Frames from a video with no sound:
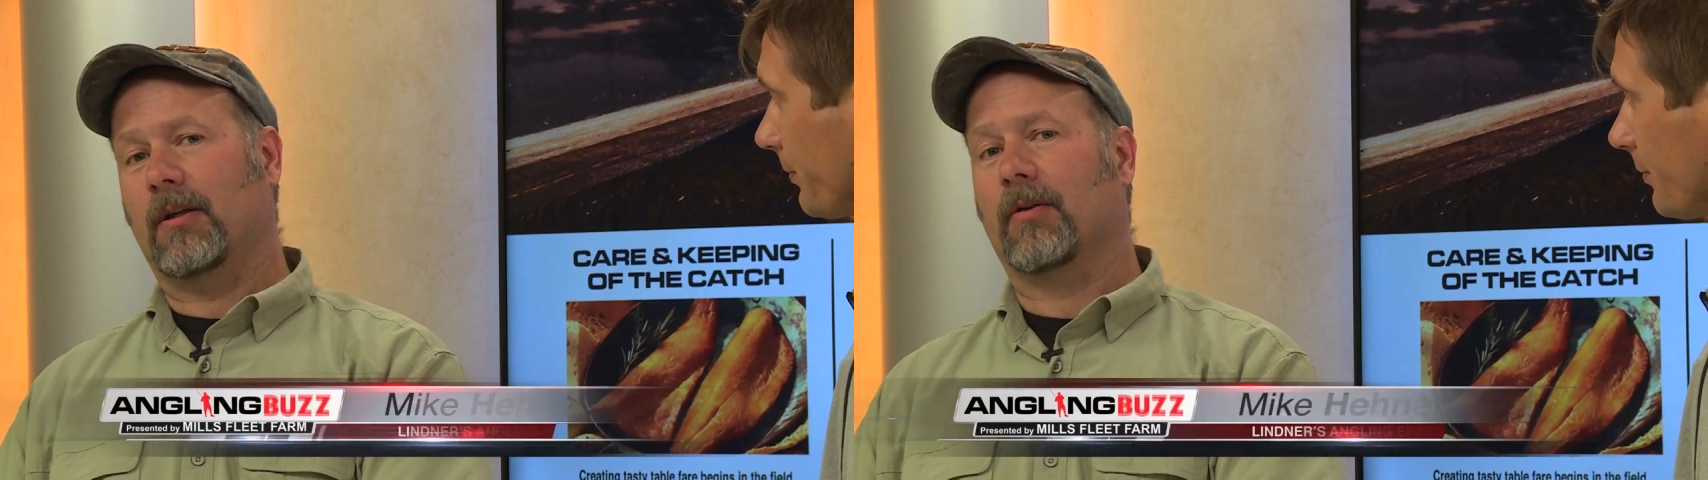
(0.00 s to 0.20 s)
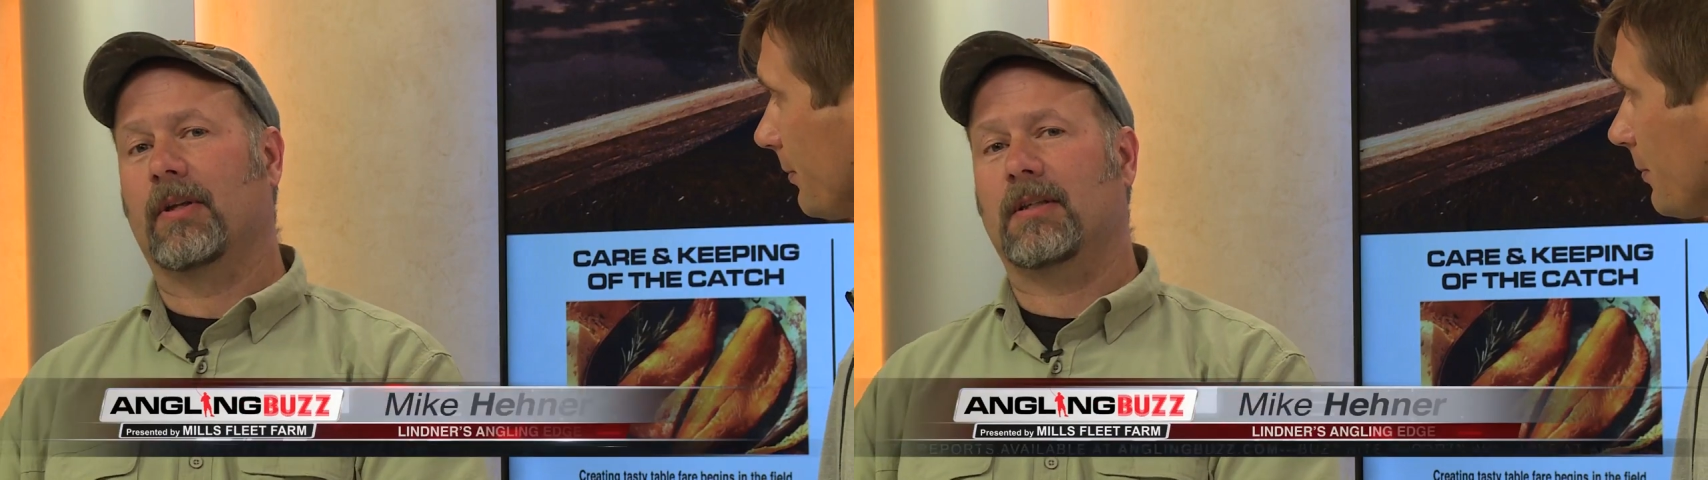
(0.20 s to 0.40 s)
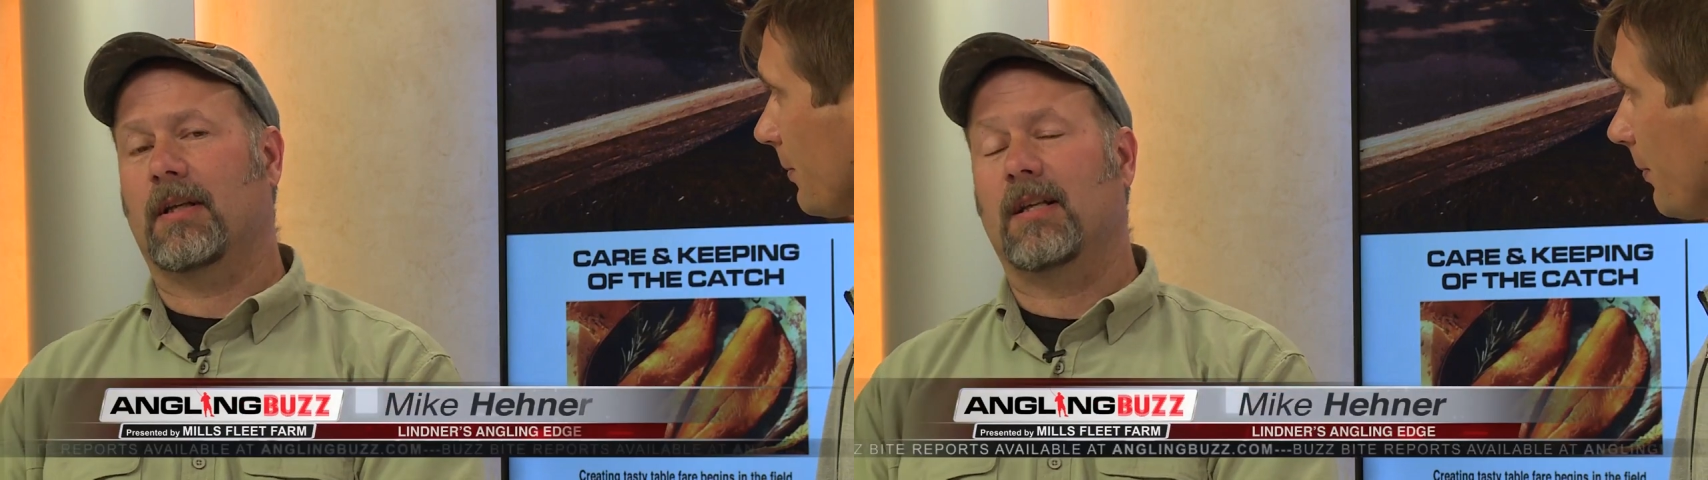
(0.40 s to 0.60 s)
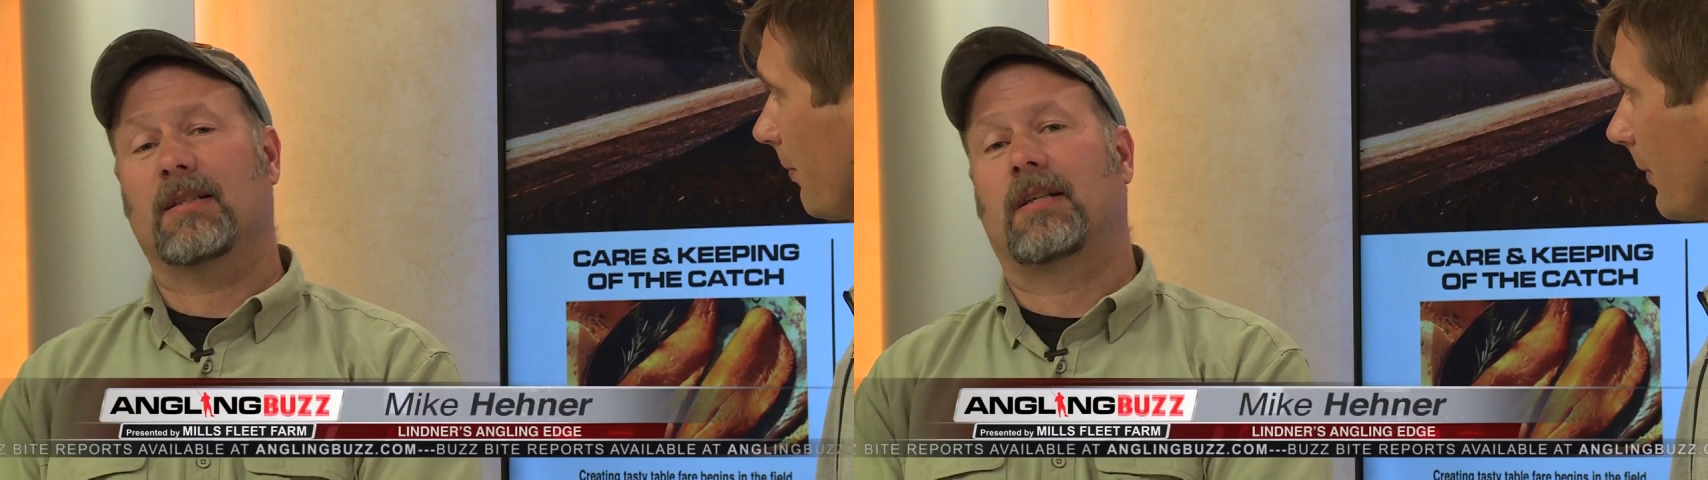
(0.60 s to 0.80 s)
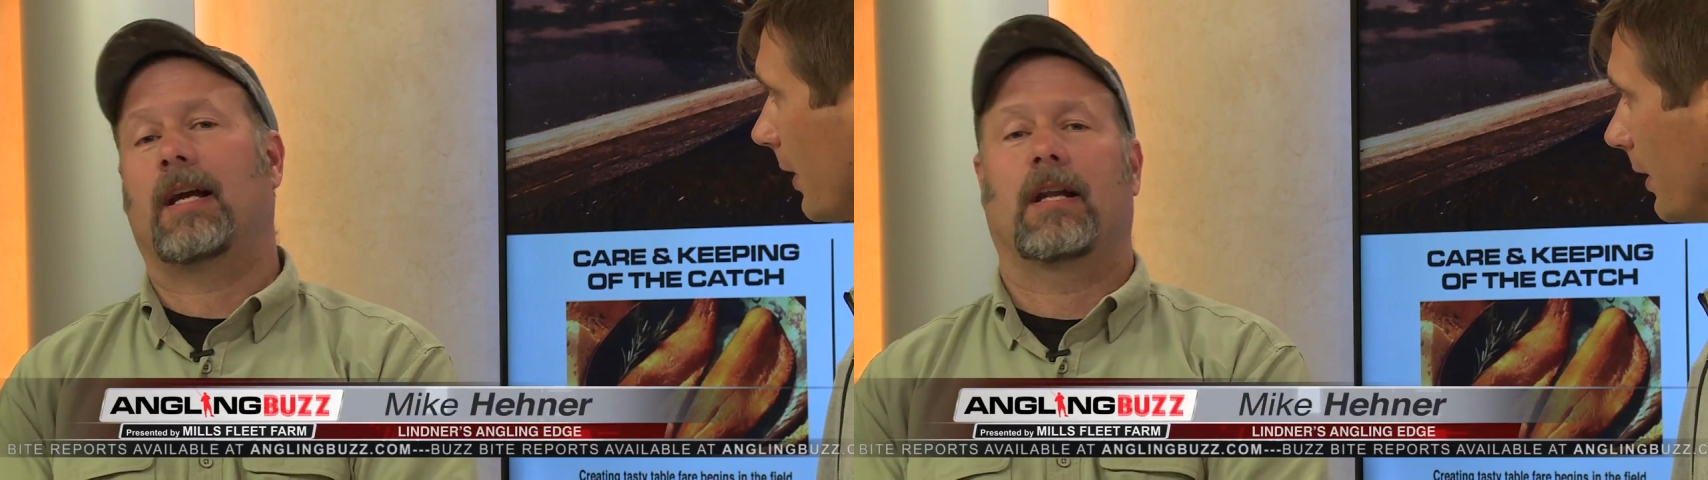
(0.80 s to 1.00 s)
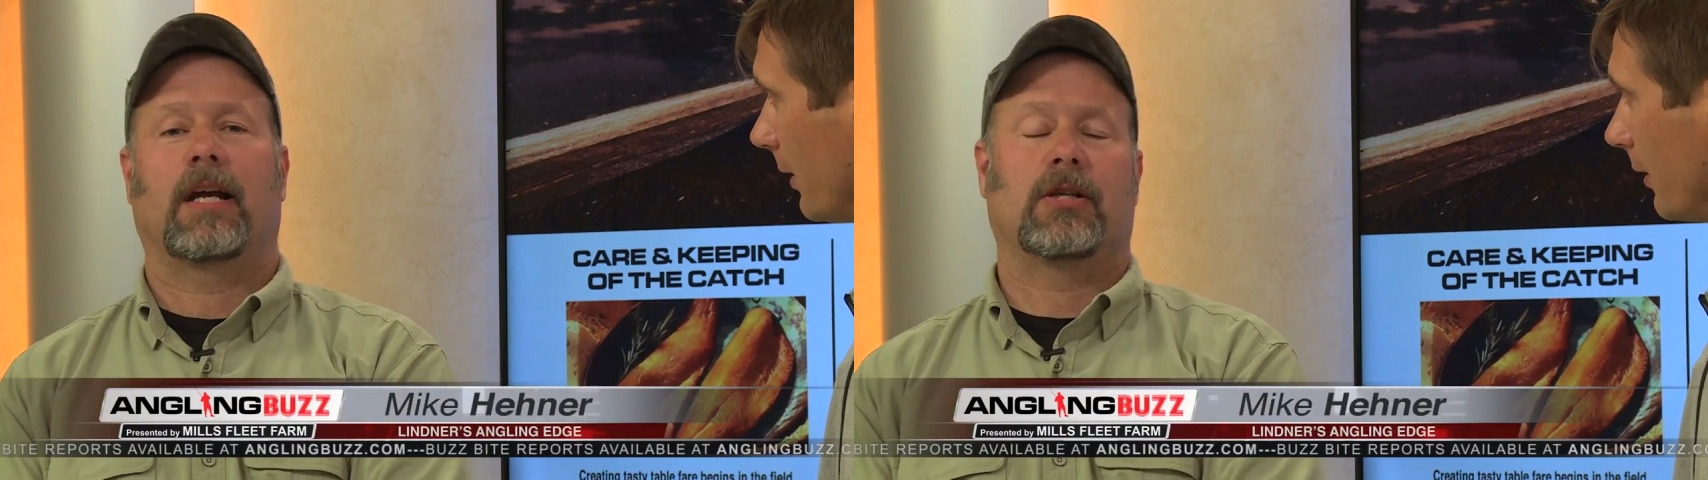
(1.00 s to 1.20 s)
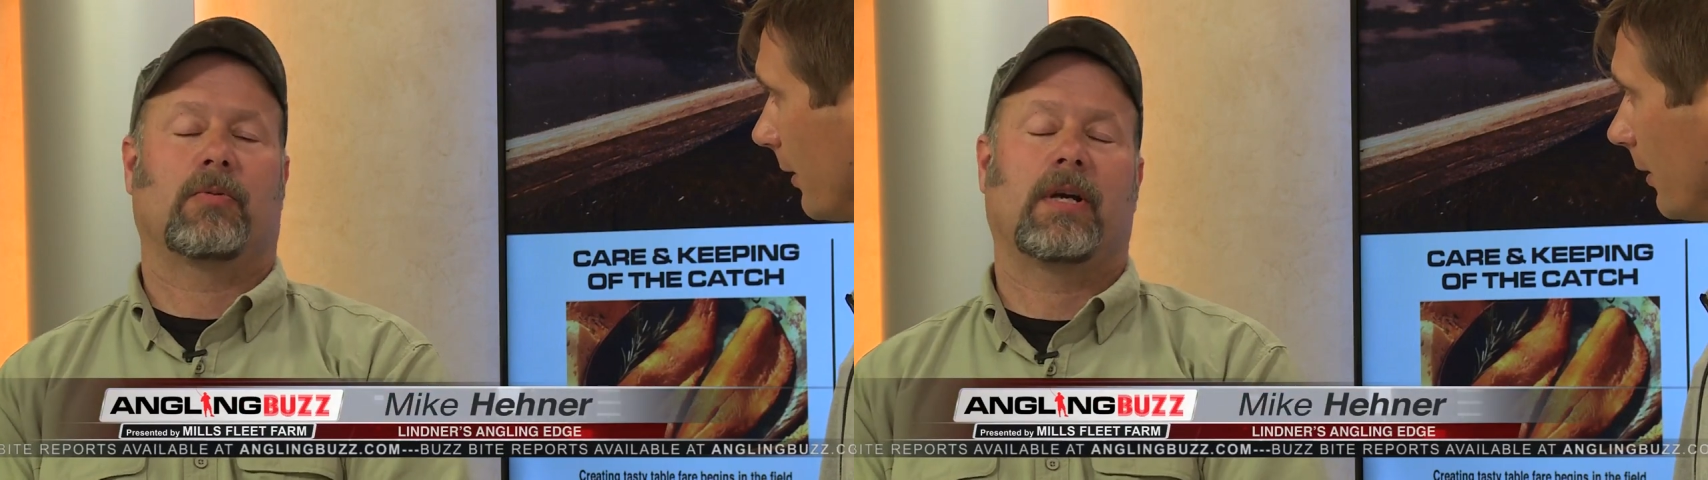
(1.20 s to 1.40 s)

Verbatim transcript: You know, in this day and age,